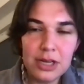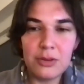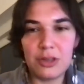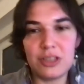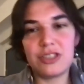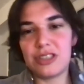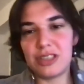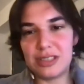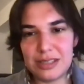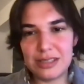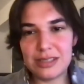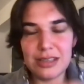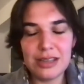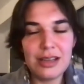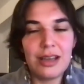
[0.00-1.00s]
which
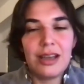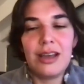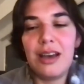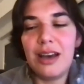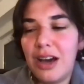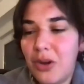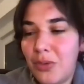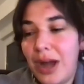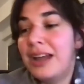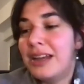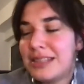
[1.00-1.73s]
is why I